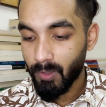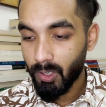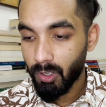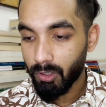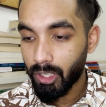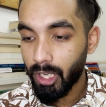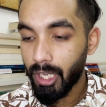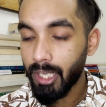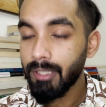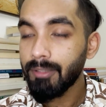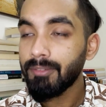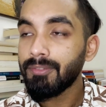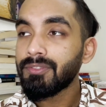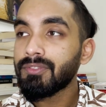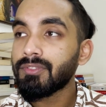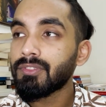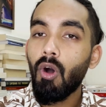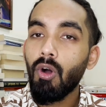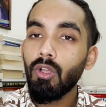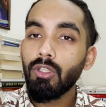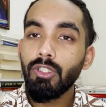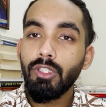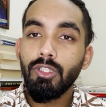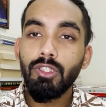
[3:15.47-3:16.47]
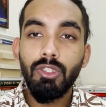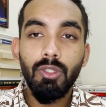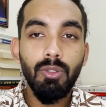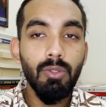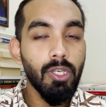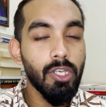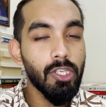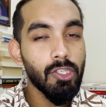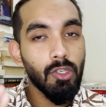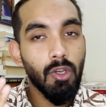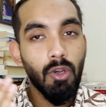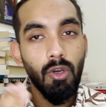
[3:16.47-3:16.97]
Okay, all you do
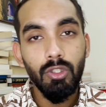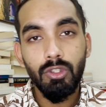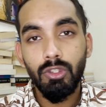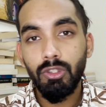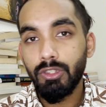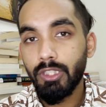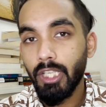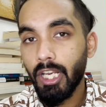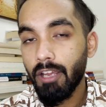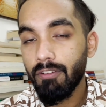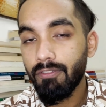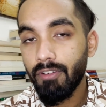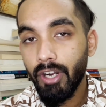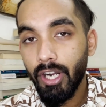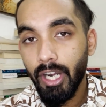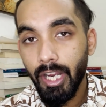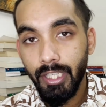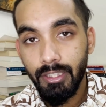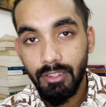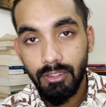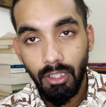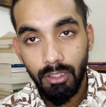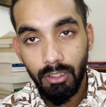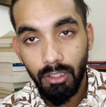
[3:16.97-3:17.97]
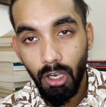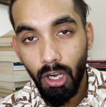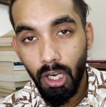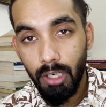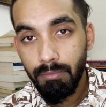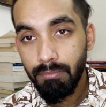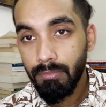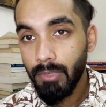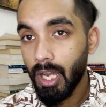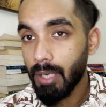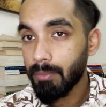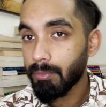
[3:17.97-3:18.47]
is go to
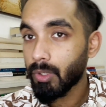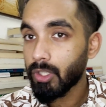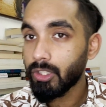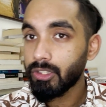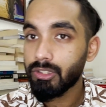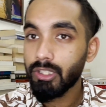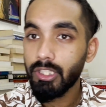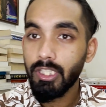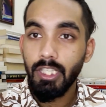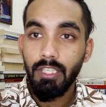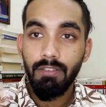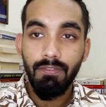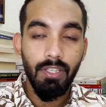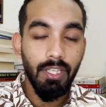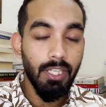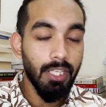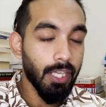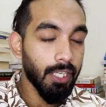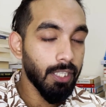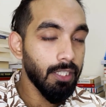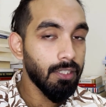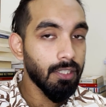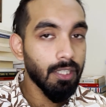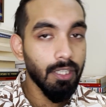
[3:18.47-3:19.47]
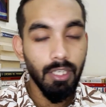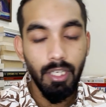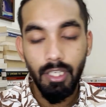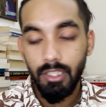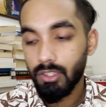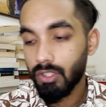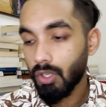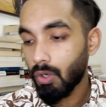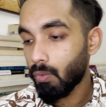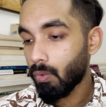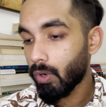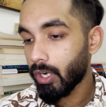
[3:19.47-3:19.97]
delawareinc.com. I'm going to leave a link,
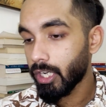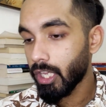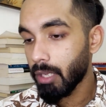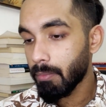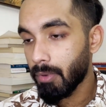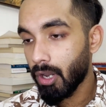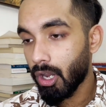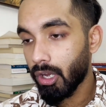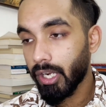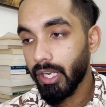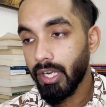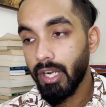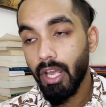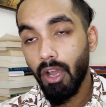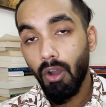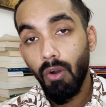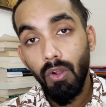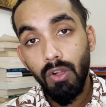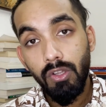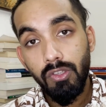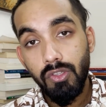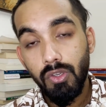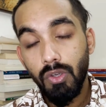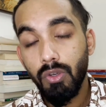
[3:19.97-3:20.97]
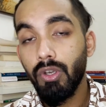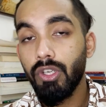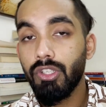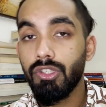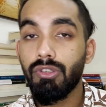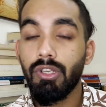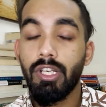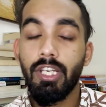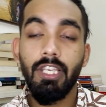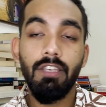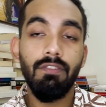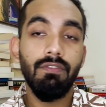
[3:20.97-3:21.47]
don't worry about it. Also going
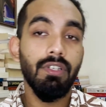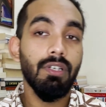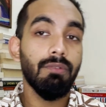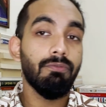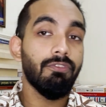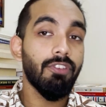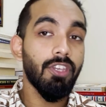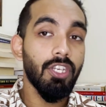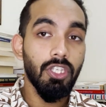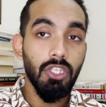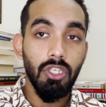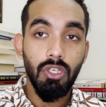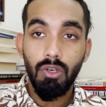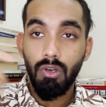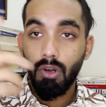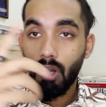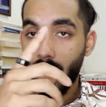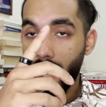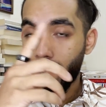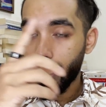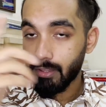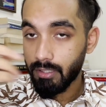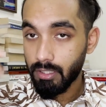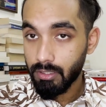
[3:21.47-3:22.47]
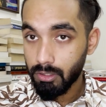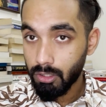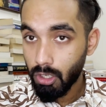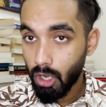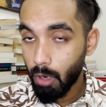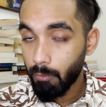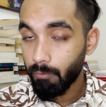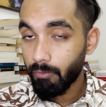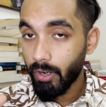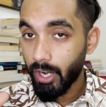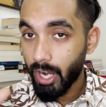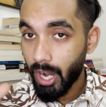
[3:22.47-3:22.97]
to leave a video at the
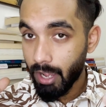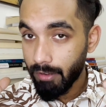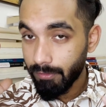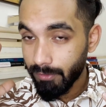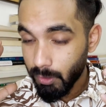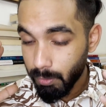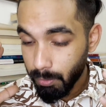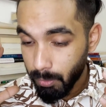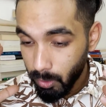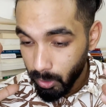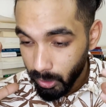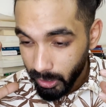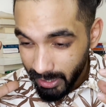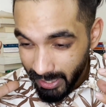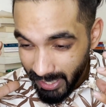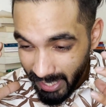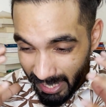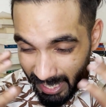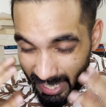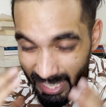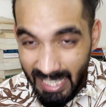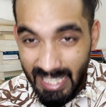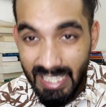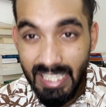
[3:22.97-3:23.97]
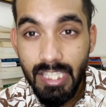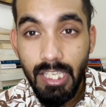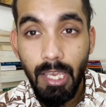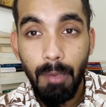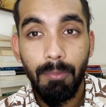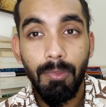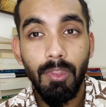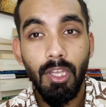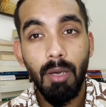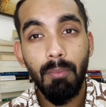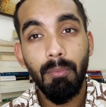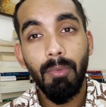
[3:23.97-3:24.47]
top where I have spoken in
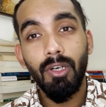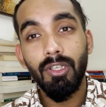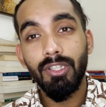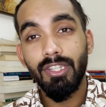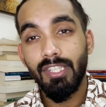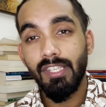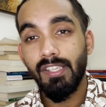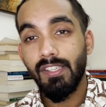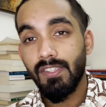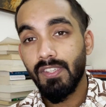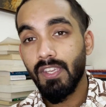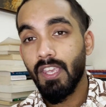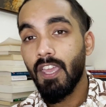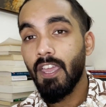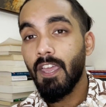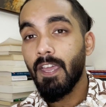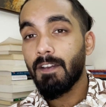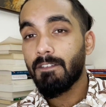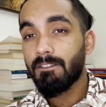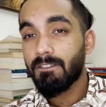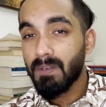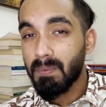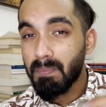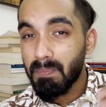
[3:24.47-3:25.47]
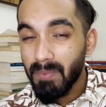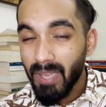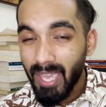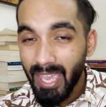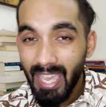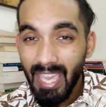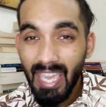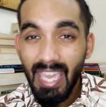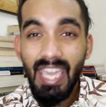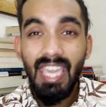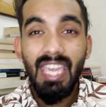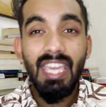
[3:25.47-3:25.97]
depth about this from
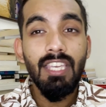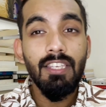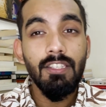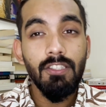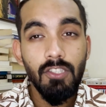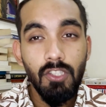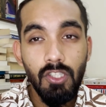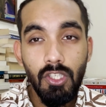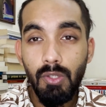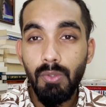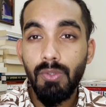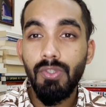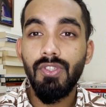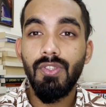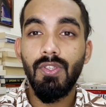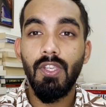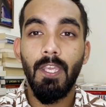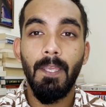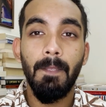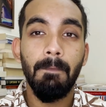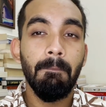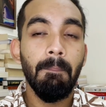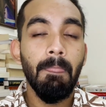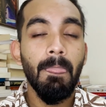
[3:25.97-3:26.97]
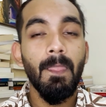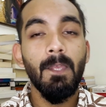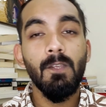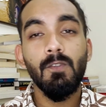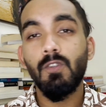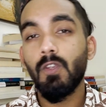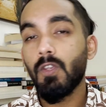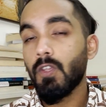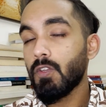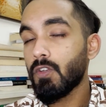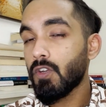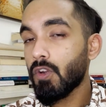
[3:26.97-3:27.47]
A to Z.
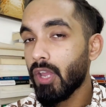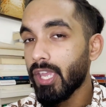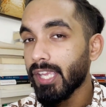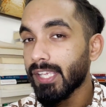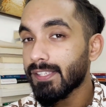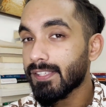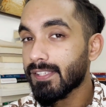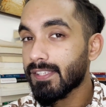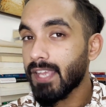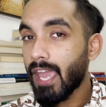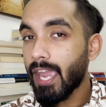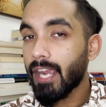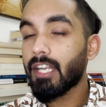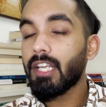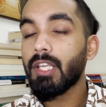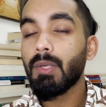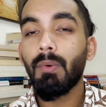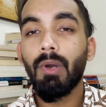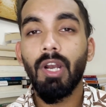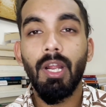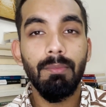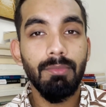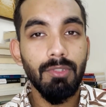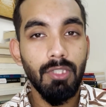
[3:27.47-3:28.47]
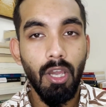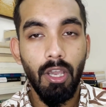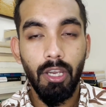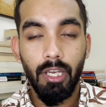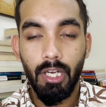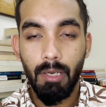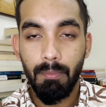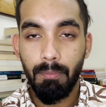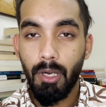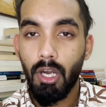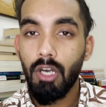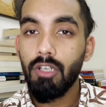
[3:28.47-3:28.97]
So you know exactly what I'm talking
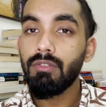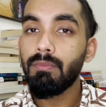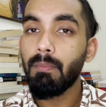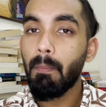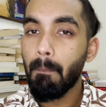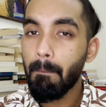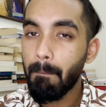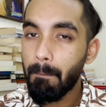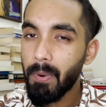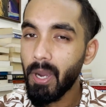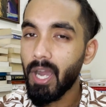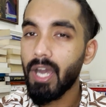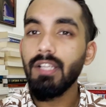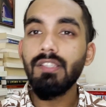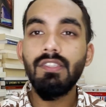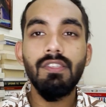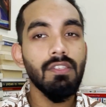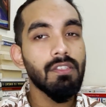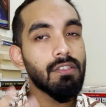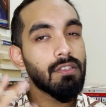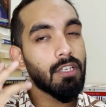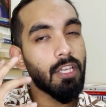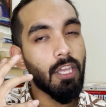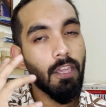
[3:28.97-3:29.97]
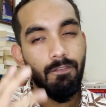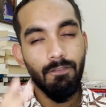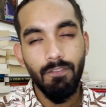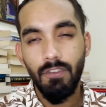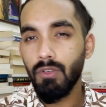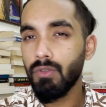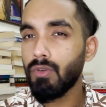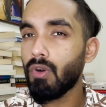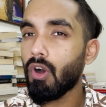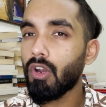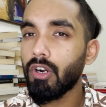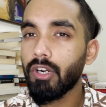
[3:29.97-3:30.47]
about. But if
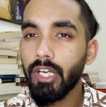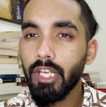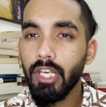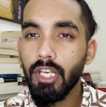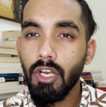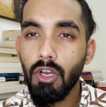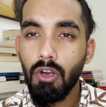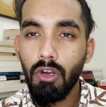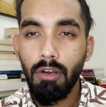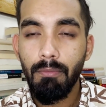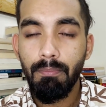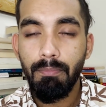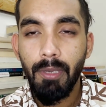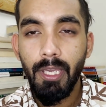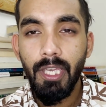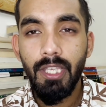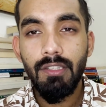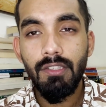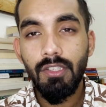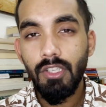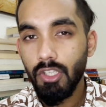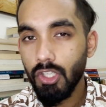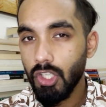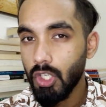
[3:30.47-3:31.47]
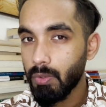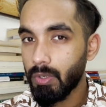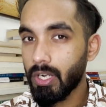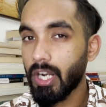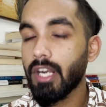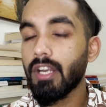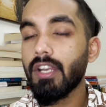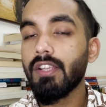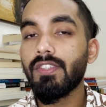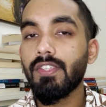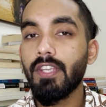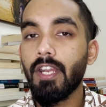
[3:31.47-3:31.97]
you already know a bit, you will
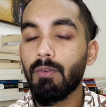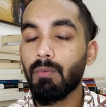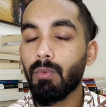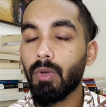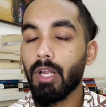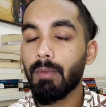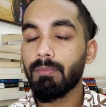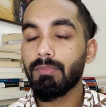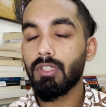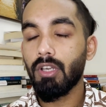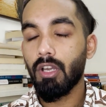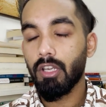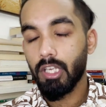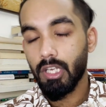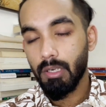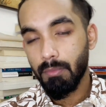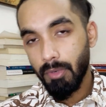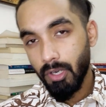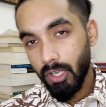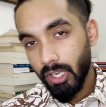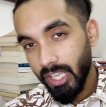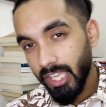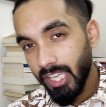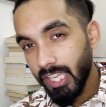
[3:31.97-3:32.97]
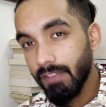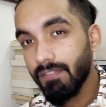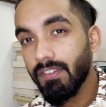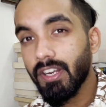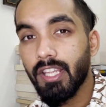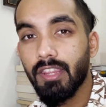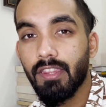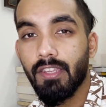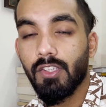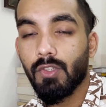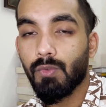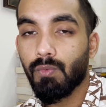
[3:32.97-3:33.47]
understand what I'm talking about even
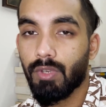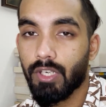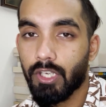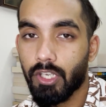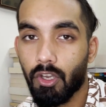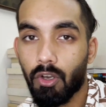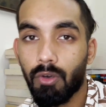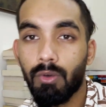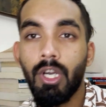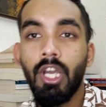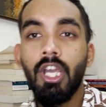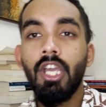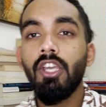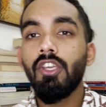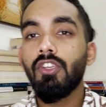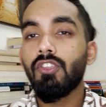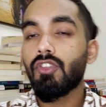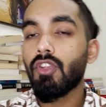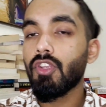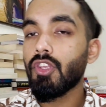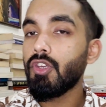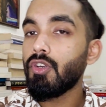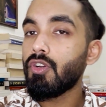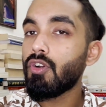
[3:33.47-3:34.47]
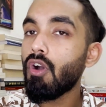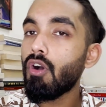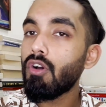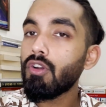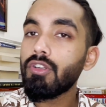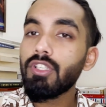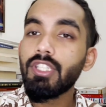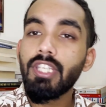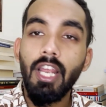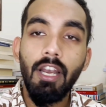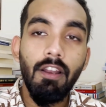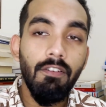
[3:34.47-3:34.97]
in this video. So you go to
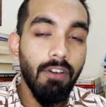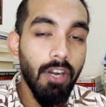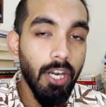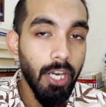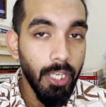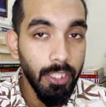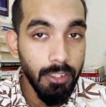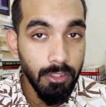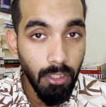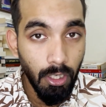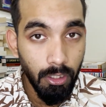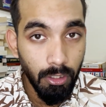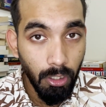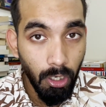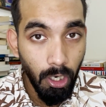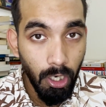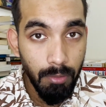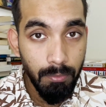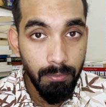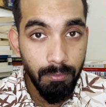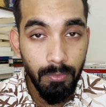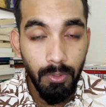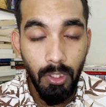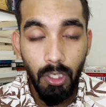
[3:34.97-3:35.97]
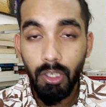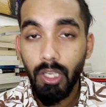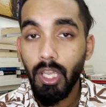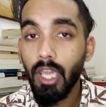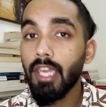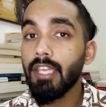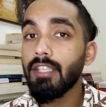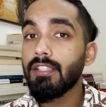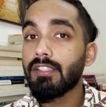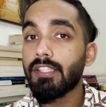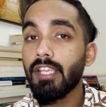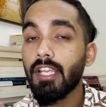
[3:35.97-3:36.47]
delawareinc.com,
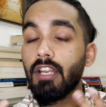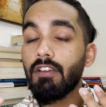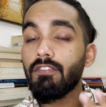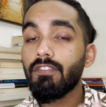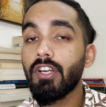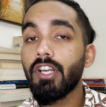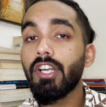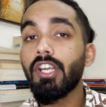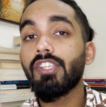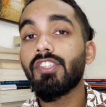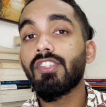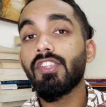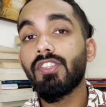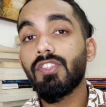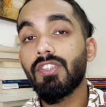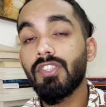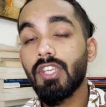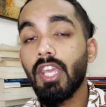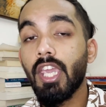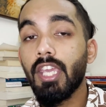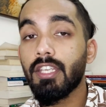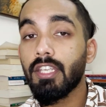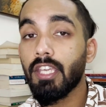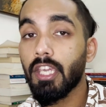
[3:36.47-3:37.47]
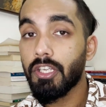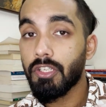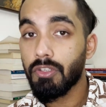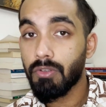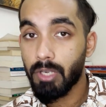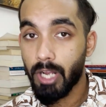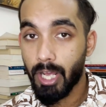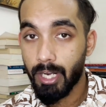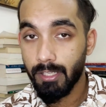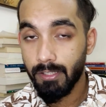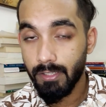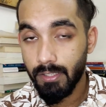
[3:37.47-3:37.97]
okay? Delaware is a state in the
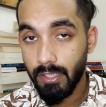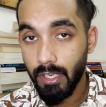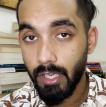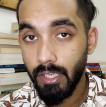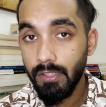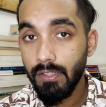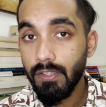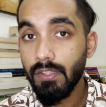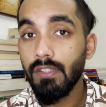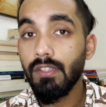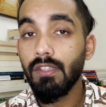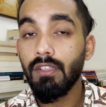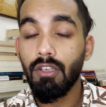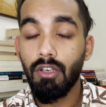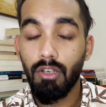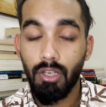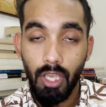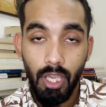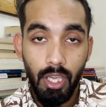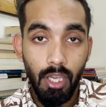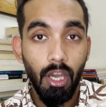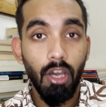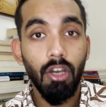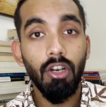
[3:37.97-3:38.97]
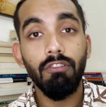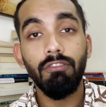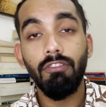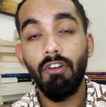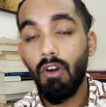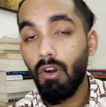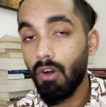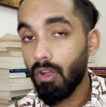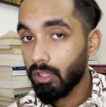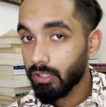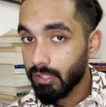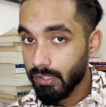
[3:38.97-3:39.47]
United States, okay? Out of
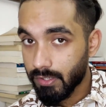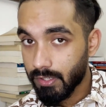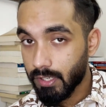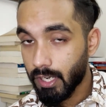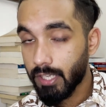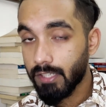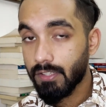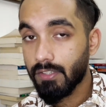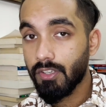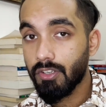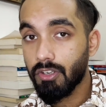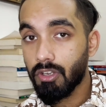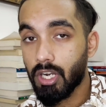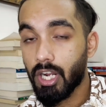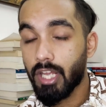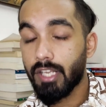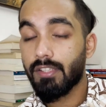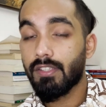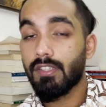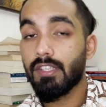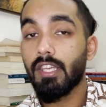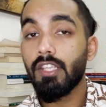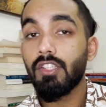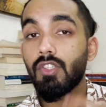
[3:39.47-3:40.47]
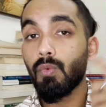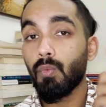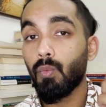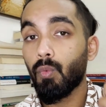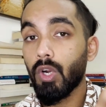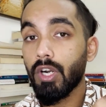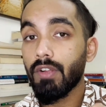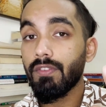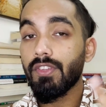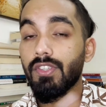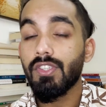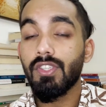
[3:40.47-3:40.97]
all the states in the United States,
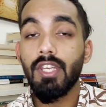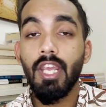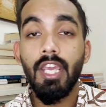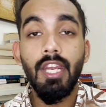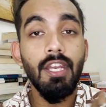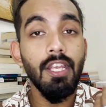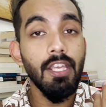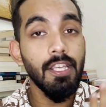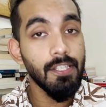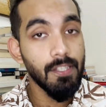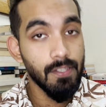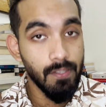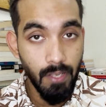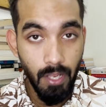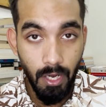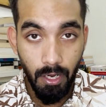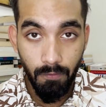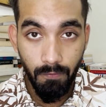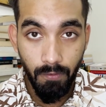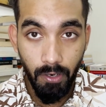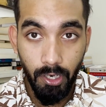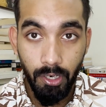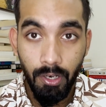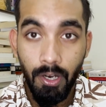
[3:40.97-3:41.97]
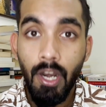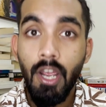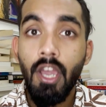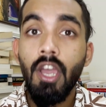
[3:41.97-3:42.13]
one of the states is Delaware.